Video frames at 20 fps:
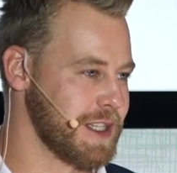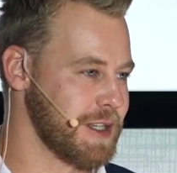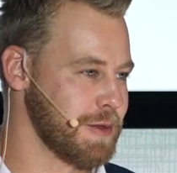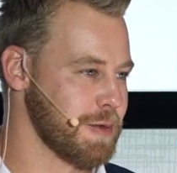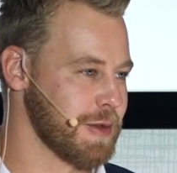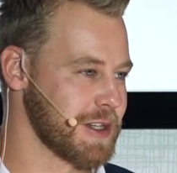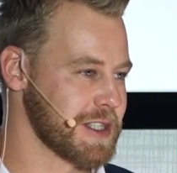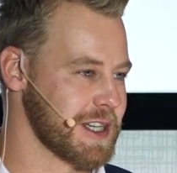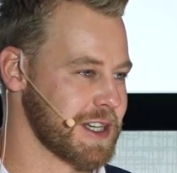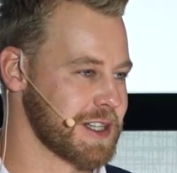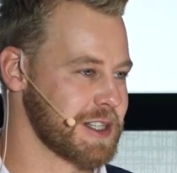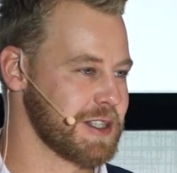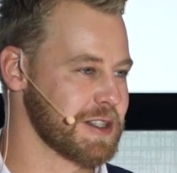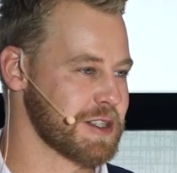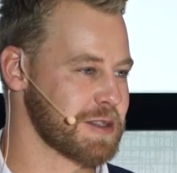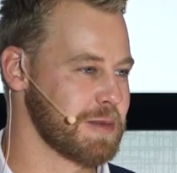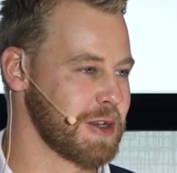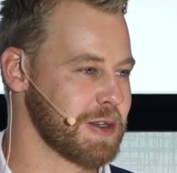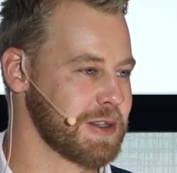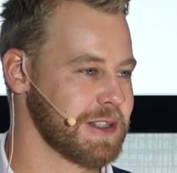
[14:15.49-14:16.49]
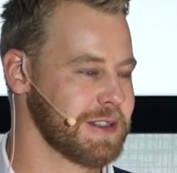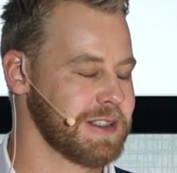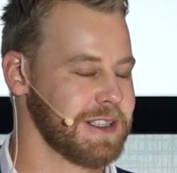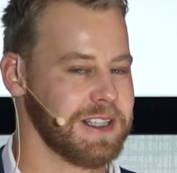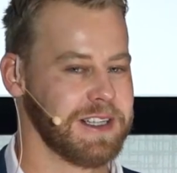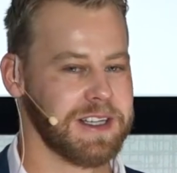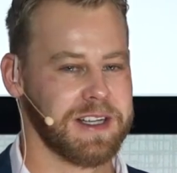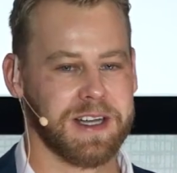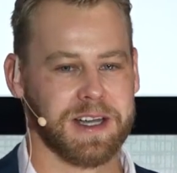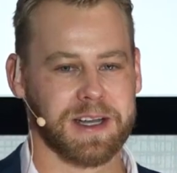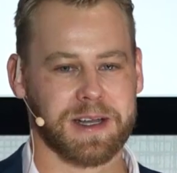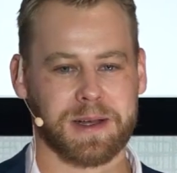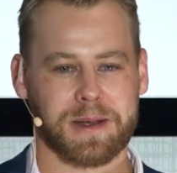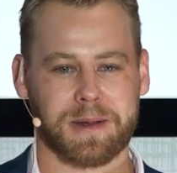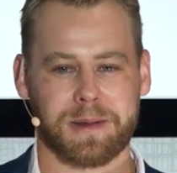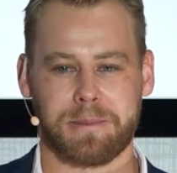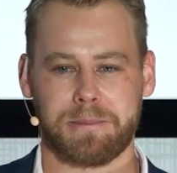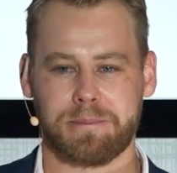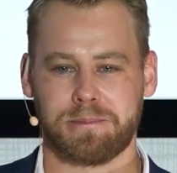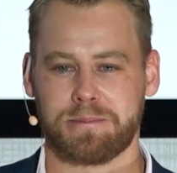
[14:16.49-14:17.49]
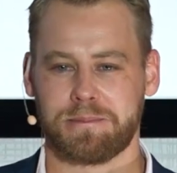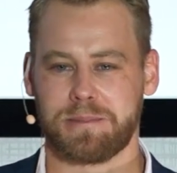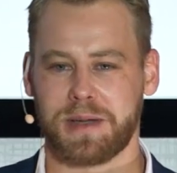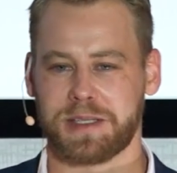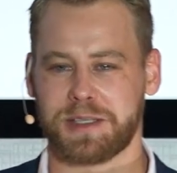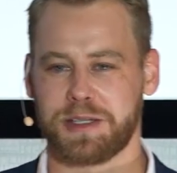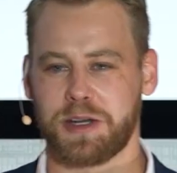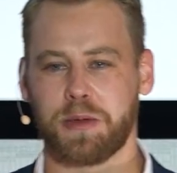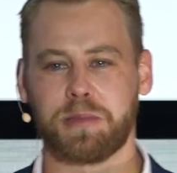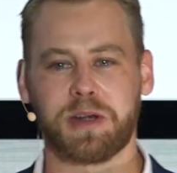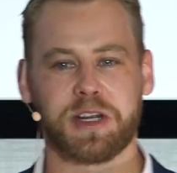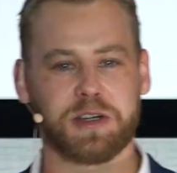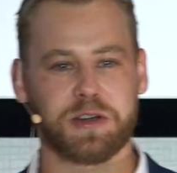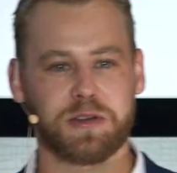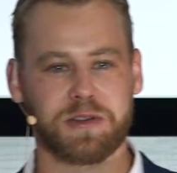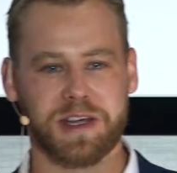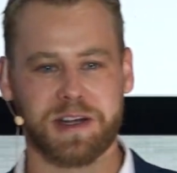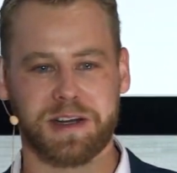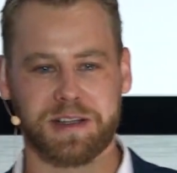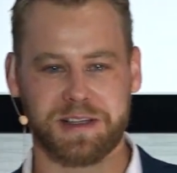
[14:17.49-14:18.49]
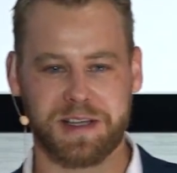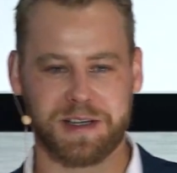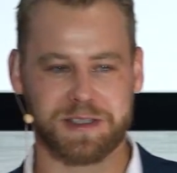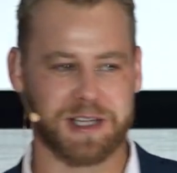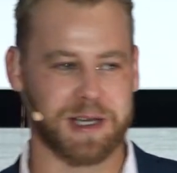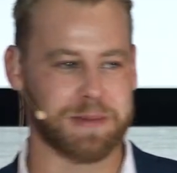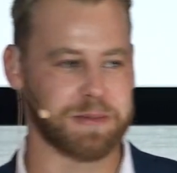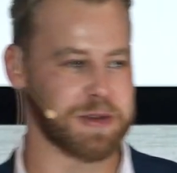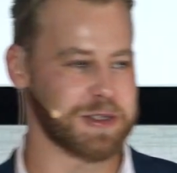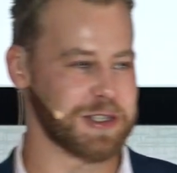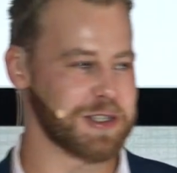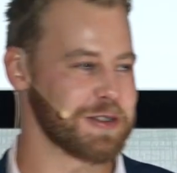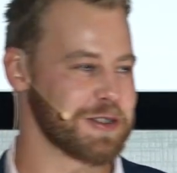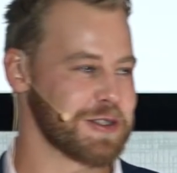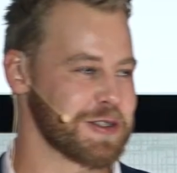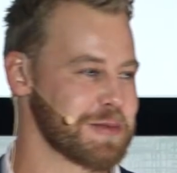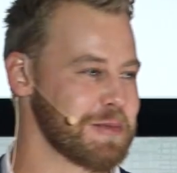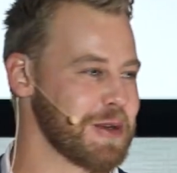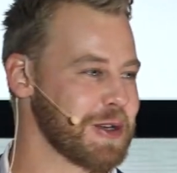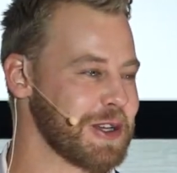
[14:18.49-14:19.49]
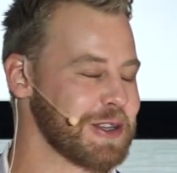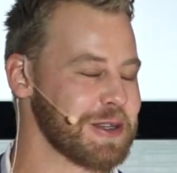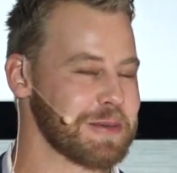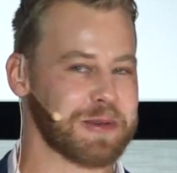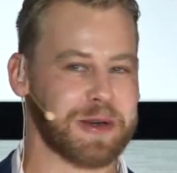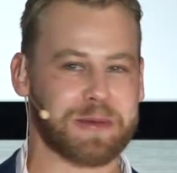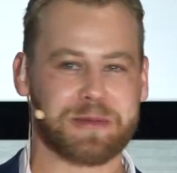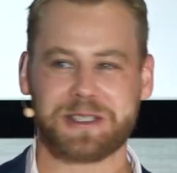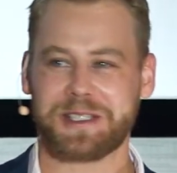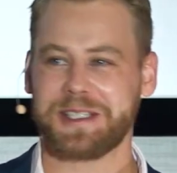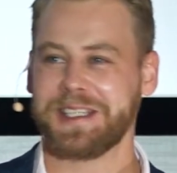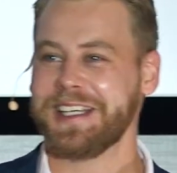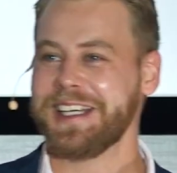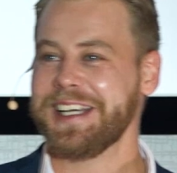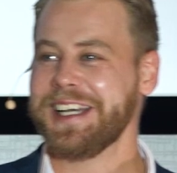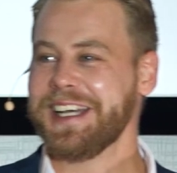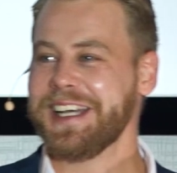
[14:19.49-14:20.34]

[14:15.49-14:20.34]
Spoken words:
He was actually a smoker, but nobody knew that at that time because he used to smoke in the property.